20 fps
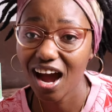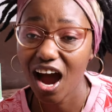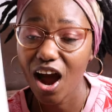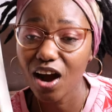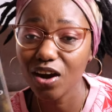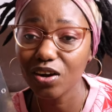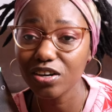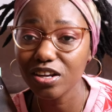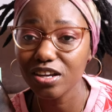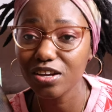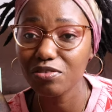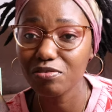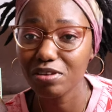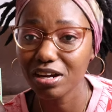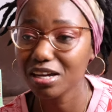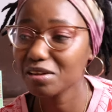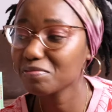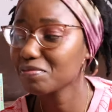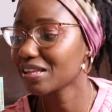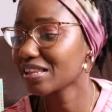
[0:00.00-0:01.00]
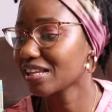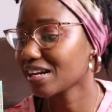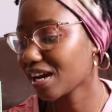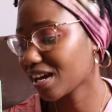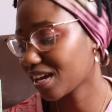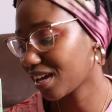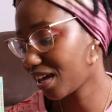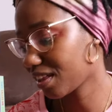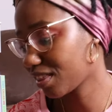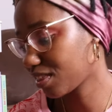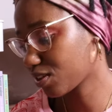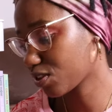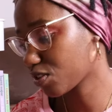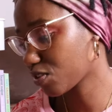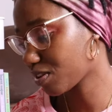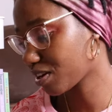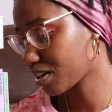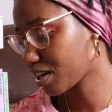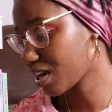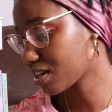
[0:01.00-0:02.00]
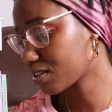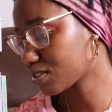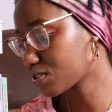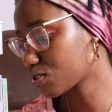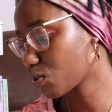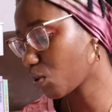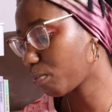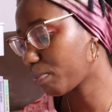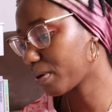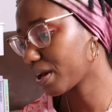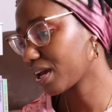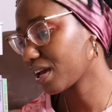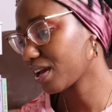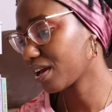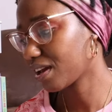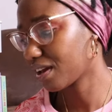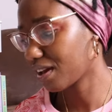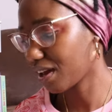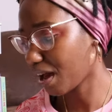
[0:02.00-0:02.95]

How do you recommend that I get through it? It's so big.